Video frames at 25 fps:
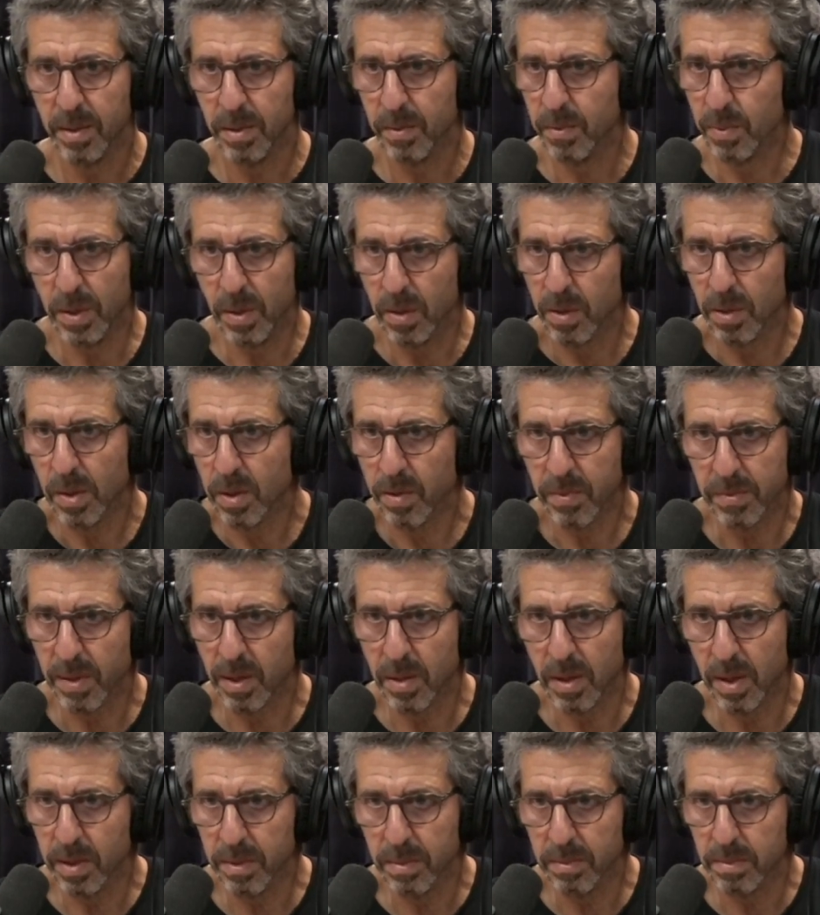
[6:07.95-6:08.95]
We don't know if
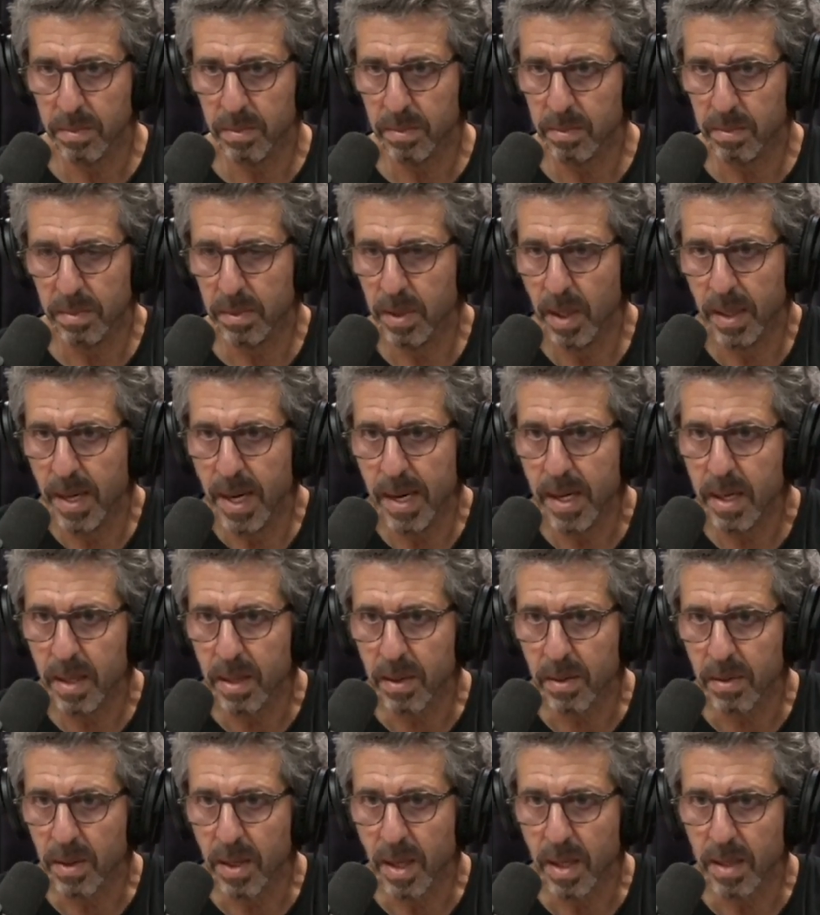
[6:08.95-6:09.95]
they did
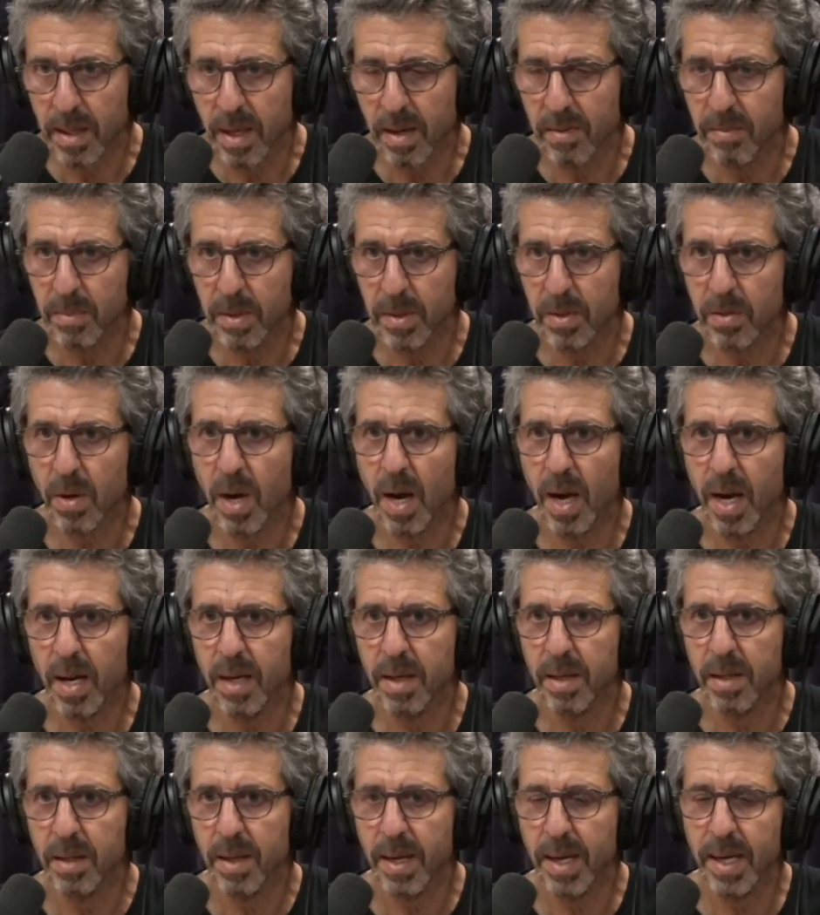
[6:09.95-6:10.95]
anything or not. They haven't been
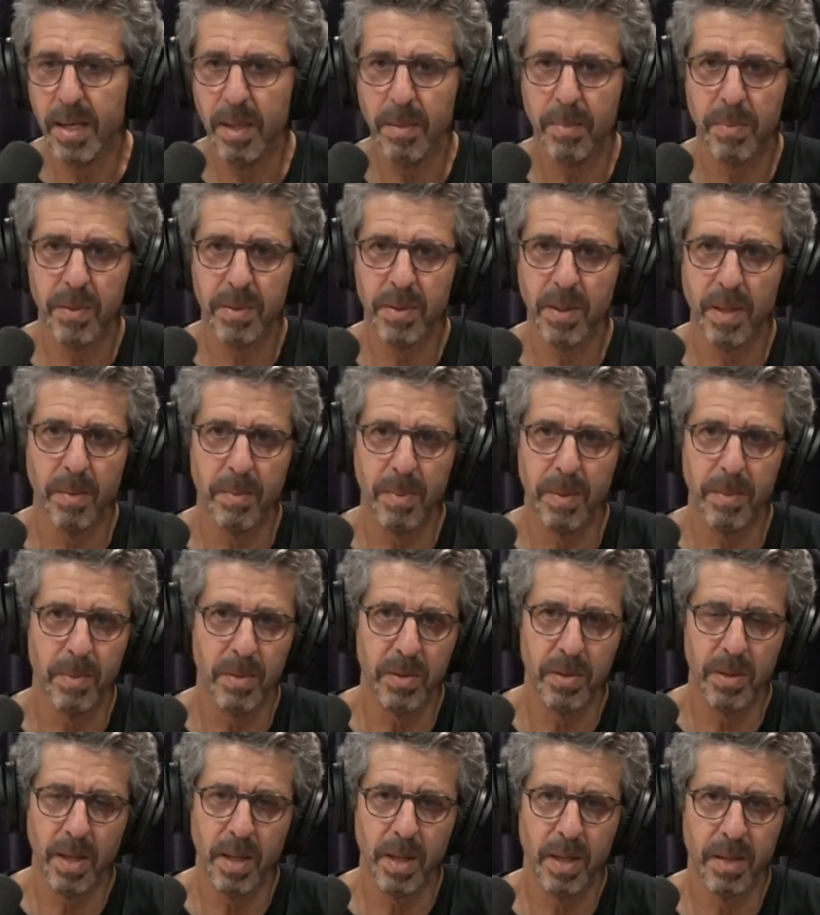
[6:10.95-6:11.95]
tried. 80% of people
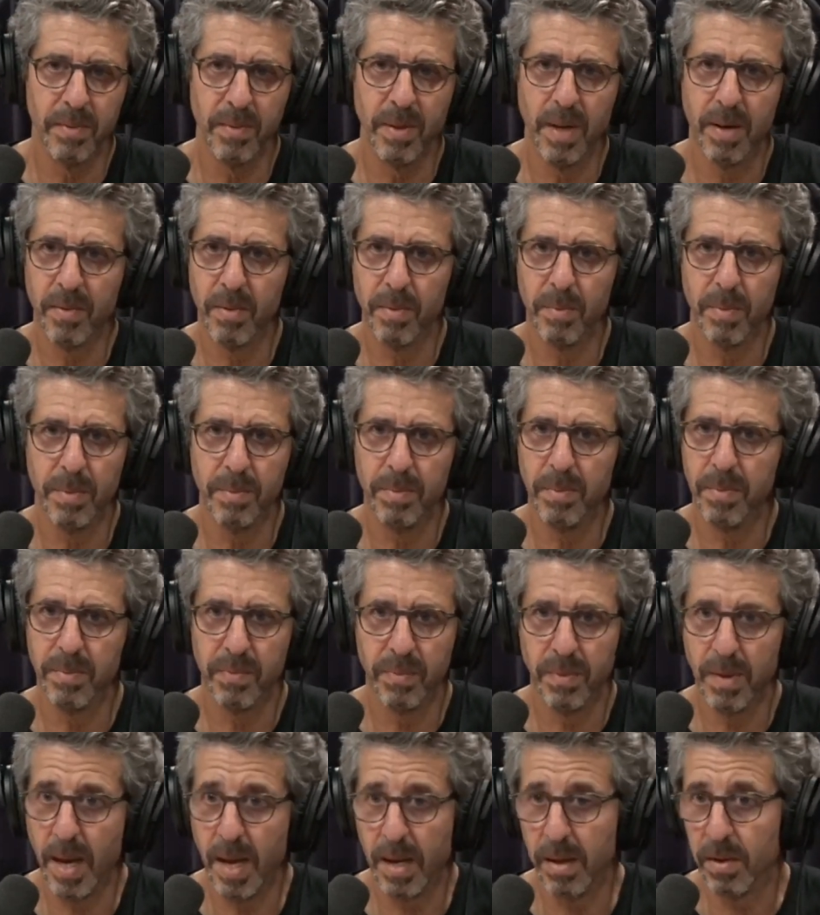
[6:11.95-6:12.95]
in jail have never
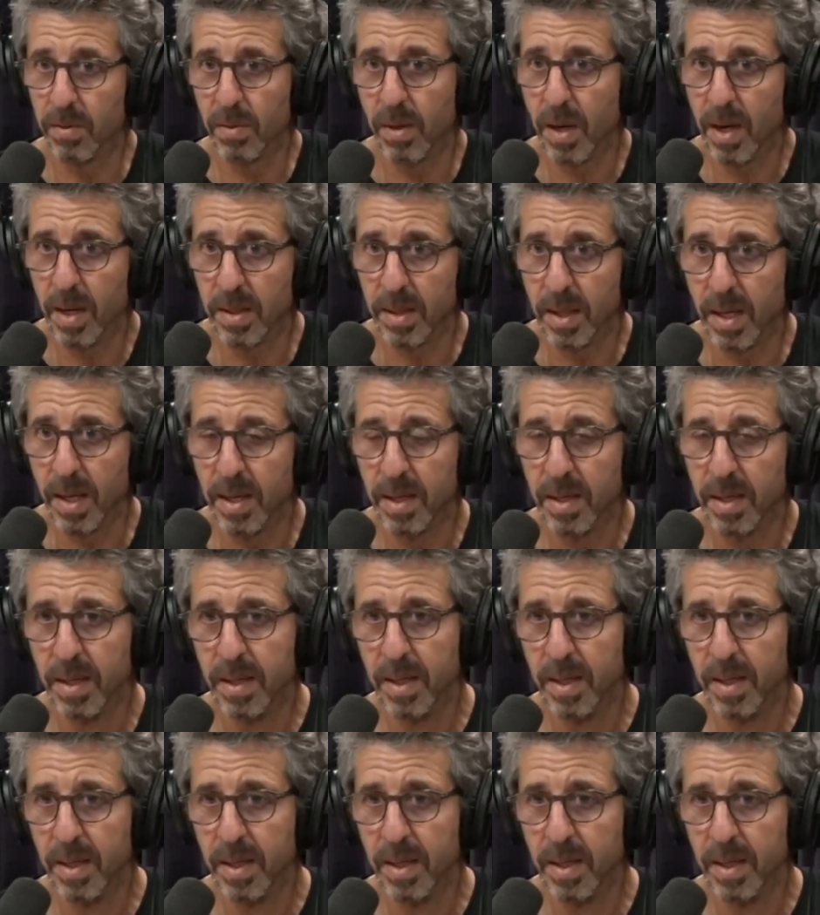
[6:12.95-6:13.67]
had a trial yet.